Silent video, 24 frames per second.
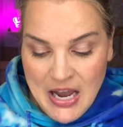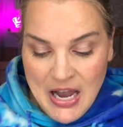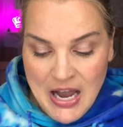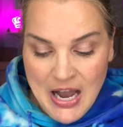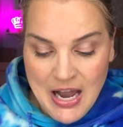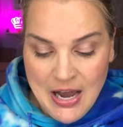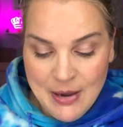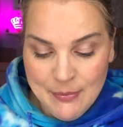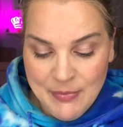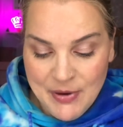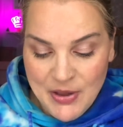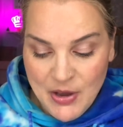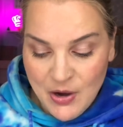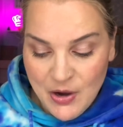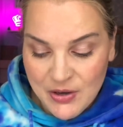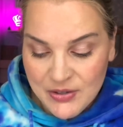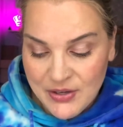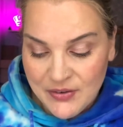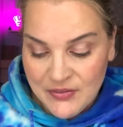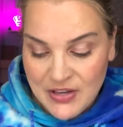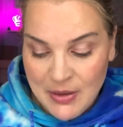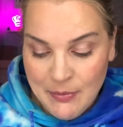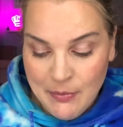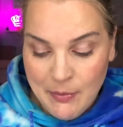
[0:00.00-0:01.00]
but you also
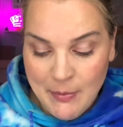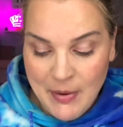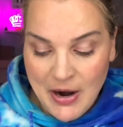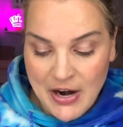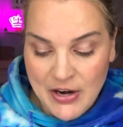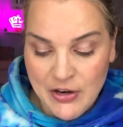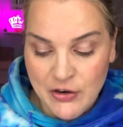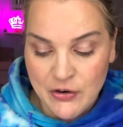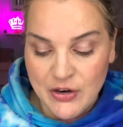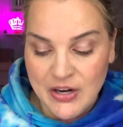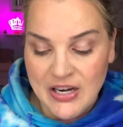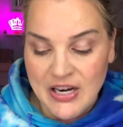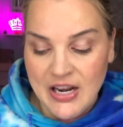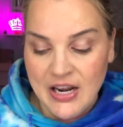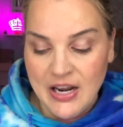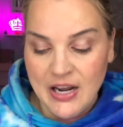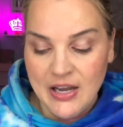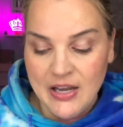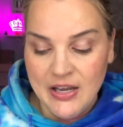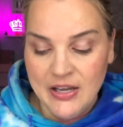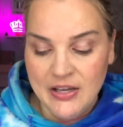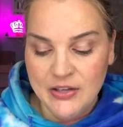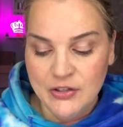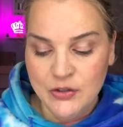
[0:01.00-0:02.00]
have to keep in mind you're
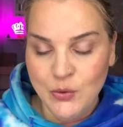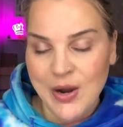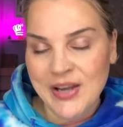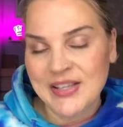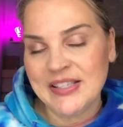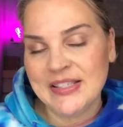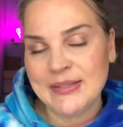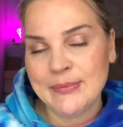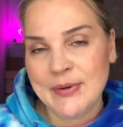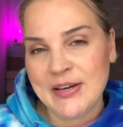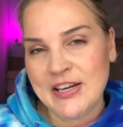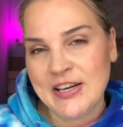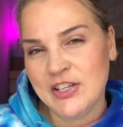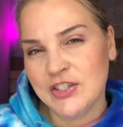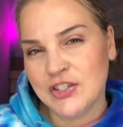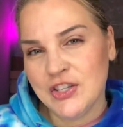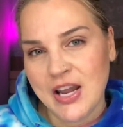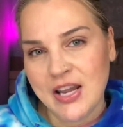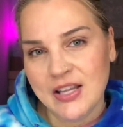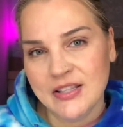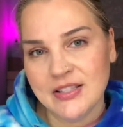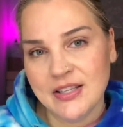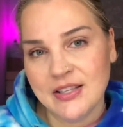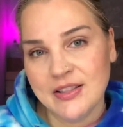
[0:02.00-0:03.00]
getting twice as many
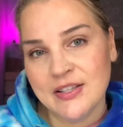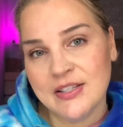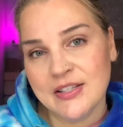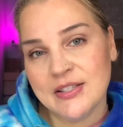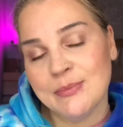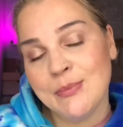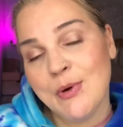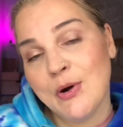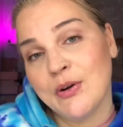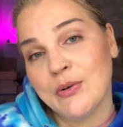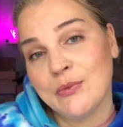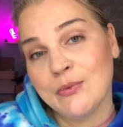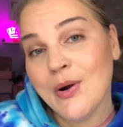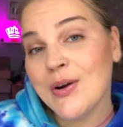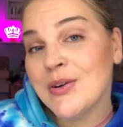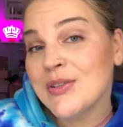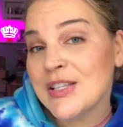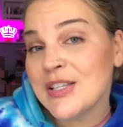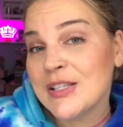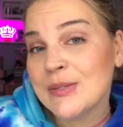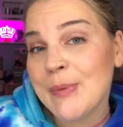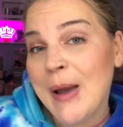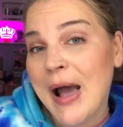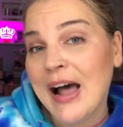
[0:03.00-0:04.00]
shades in the
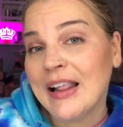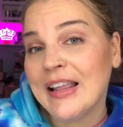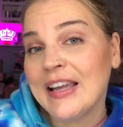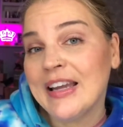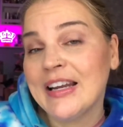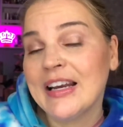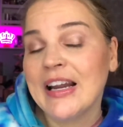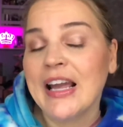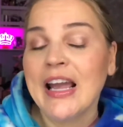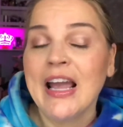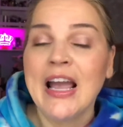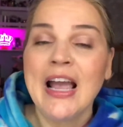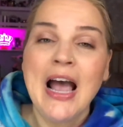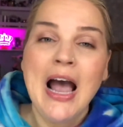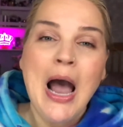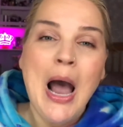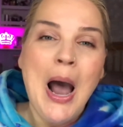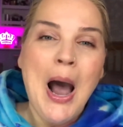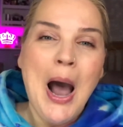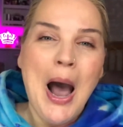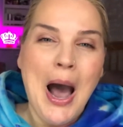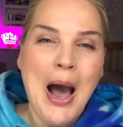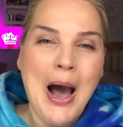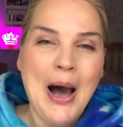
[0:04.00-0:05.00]
Smoke'N'Roses palette.
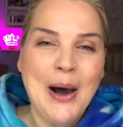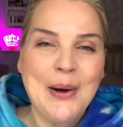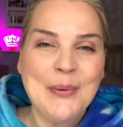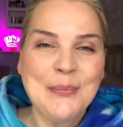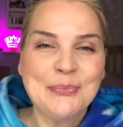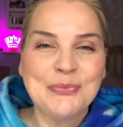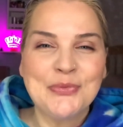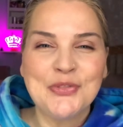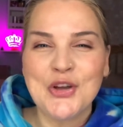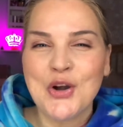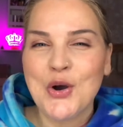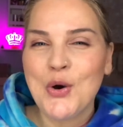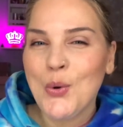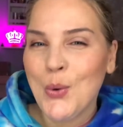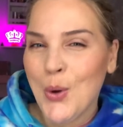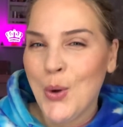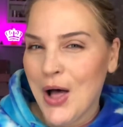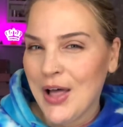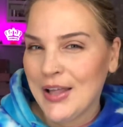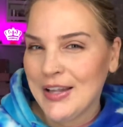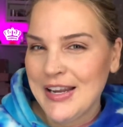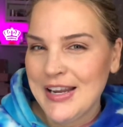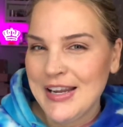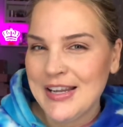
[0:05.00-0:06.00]
The
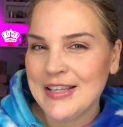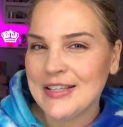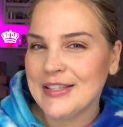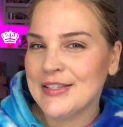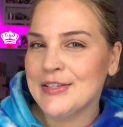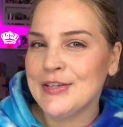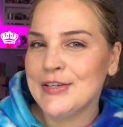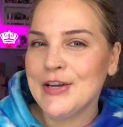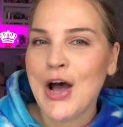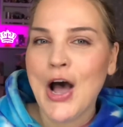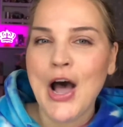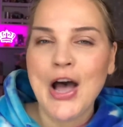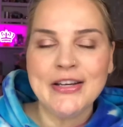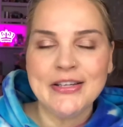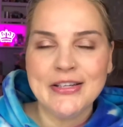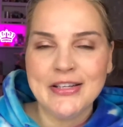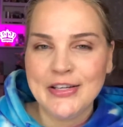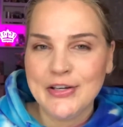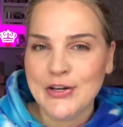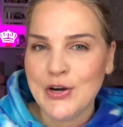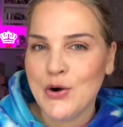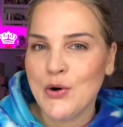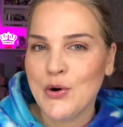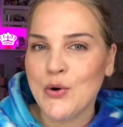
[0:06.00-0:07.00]
quality is not,
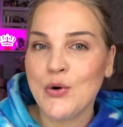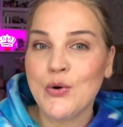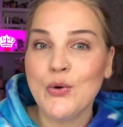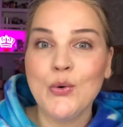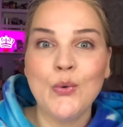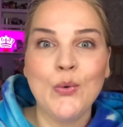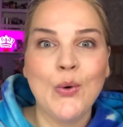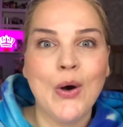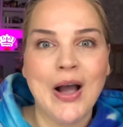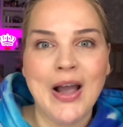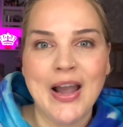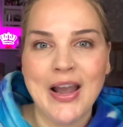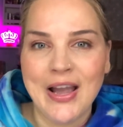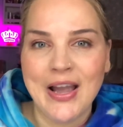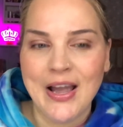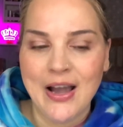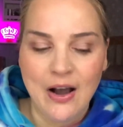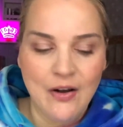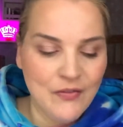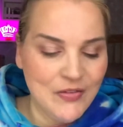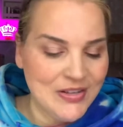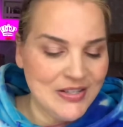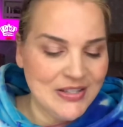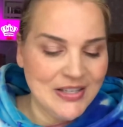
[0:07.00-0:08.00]
you know, quite,
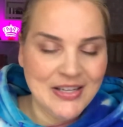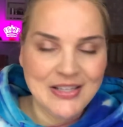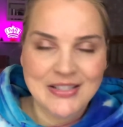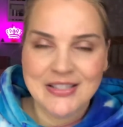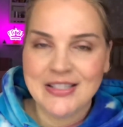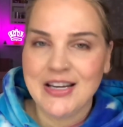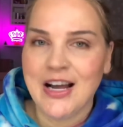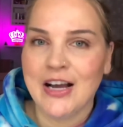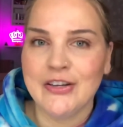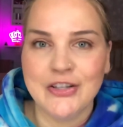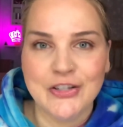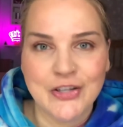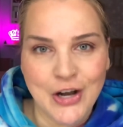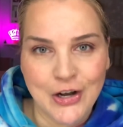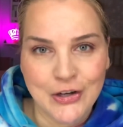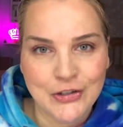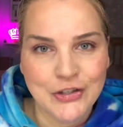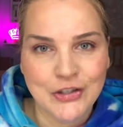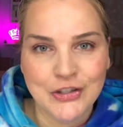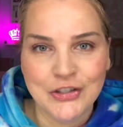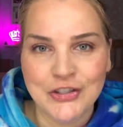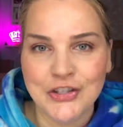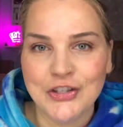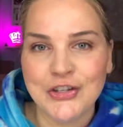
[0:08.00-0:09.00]
obviously it's not
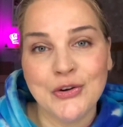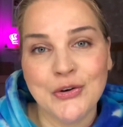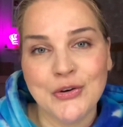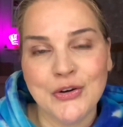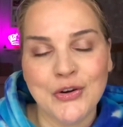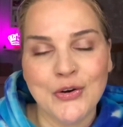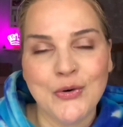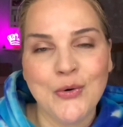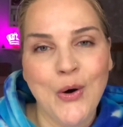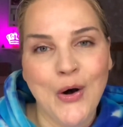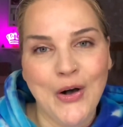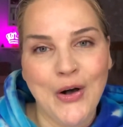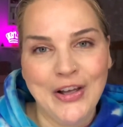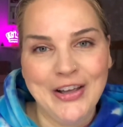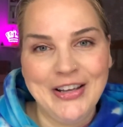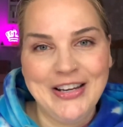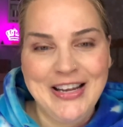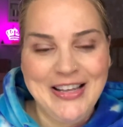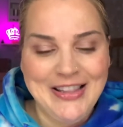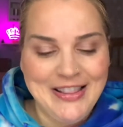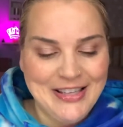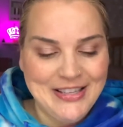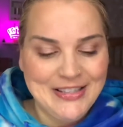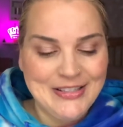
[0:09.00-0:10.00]
Natasha Denona
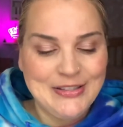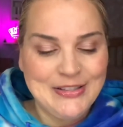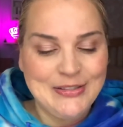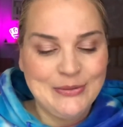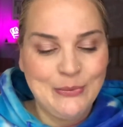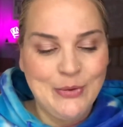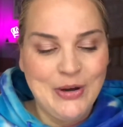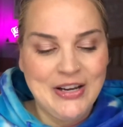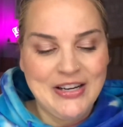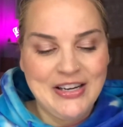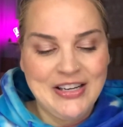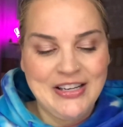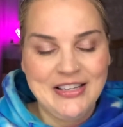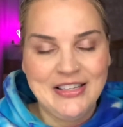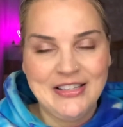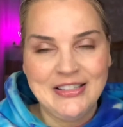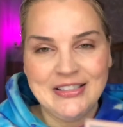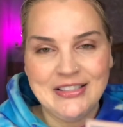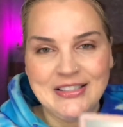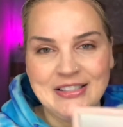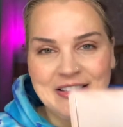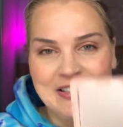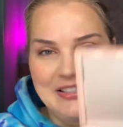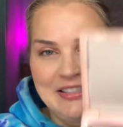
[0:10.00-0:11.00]
quality. This one
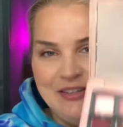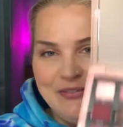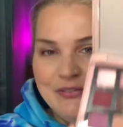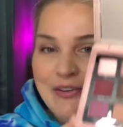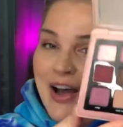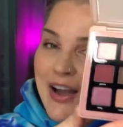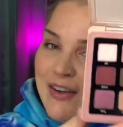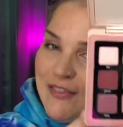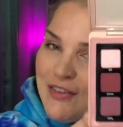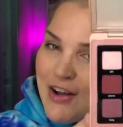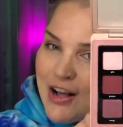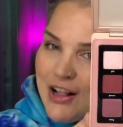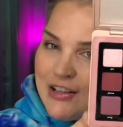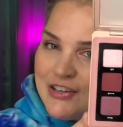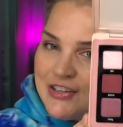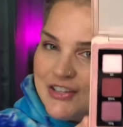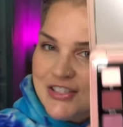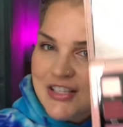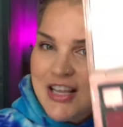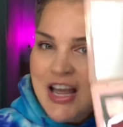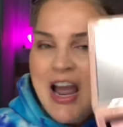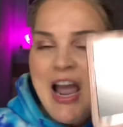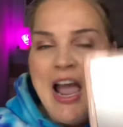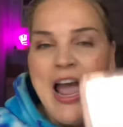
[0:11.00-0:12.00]
is
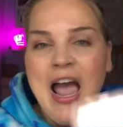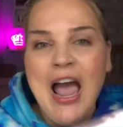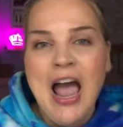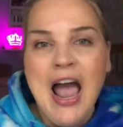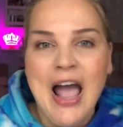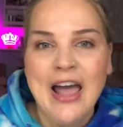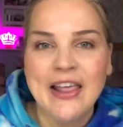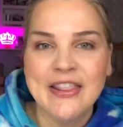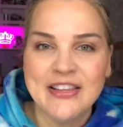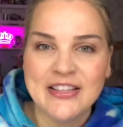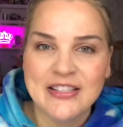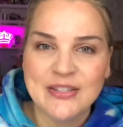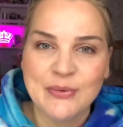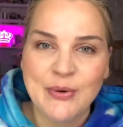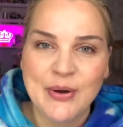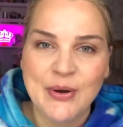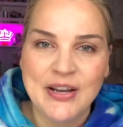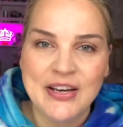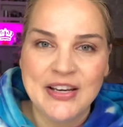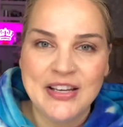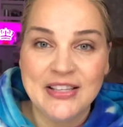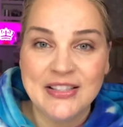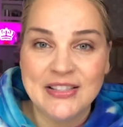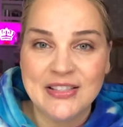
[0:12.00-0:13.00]
$65, and this
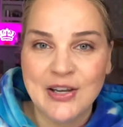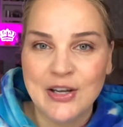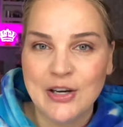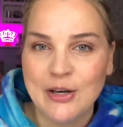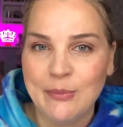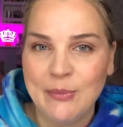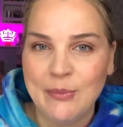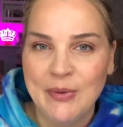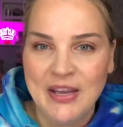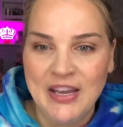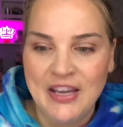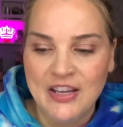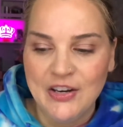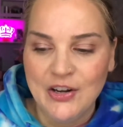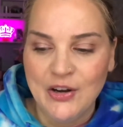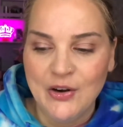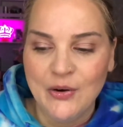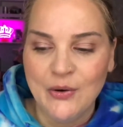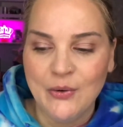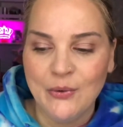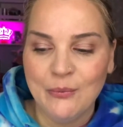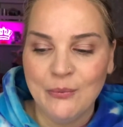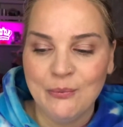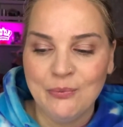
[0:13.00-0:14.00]
one is going to be, you
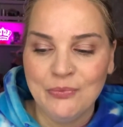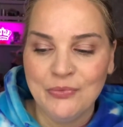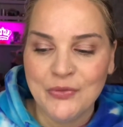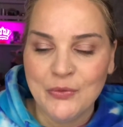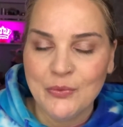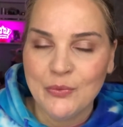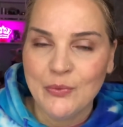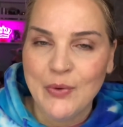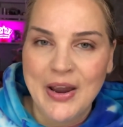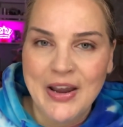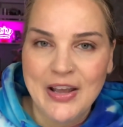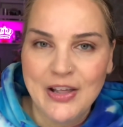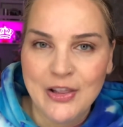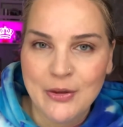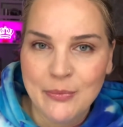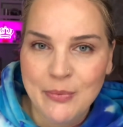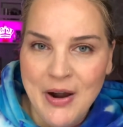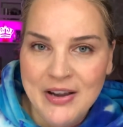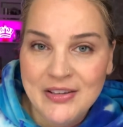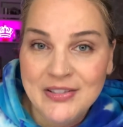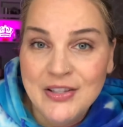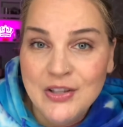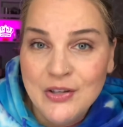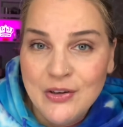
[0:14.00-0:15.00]
know, regular
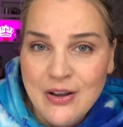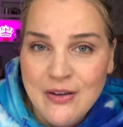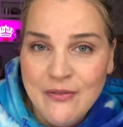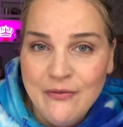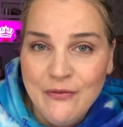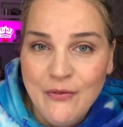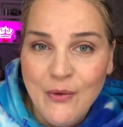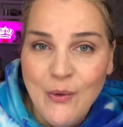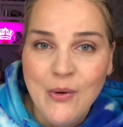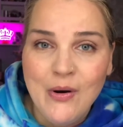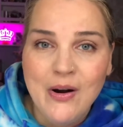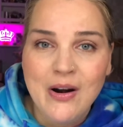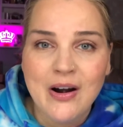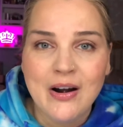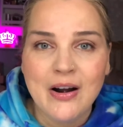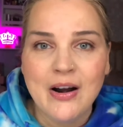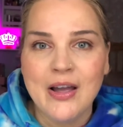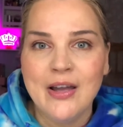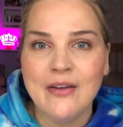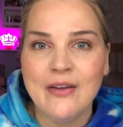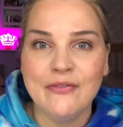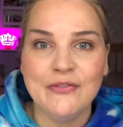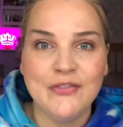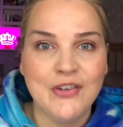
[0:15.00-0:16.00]
price $34,
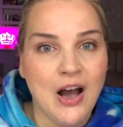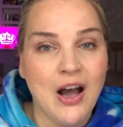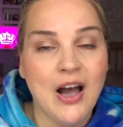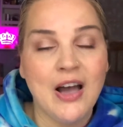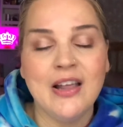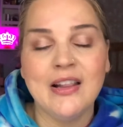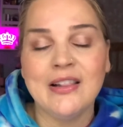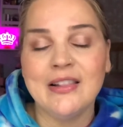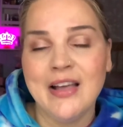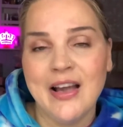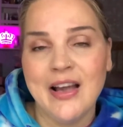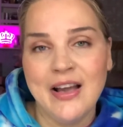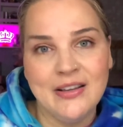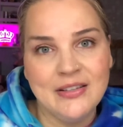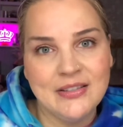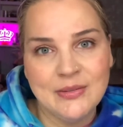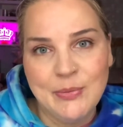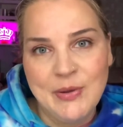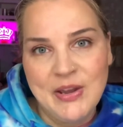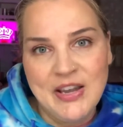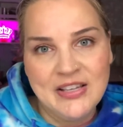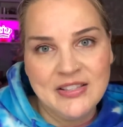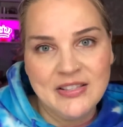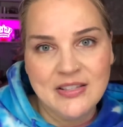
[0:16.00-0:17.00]
if not less,
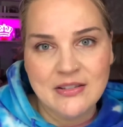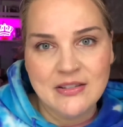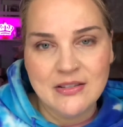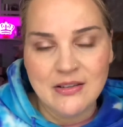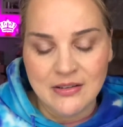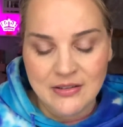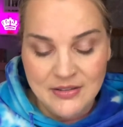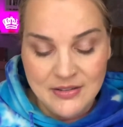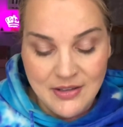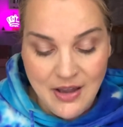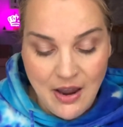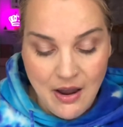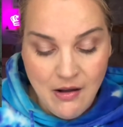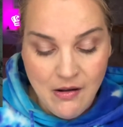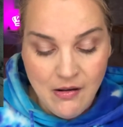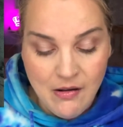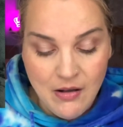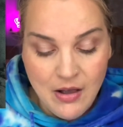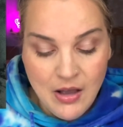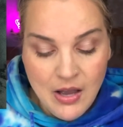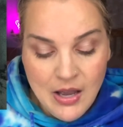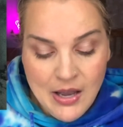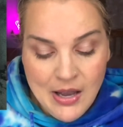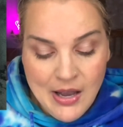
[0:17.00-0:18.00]
because it's on sale.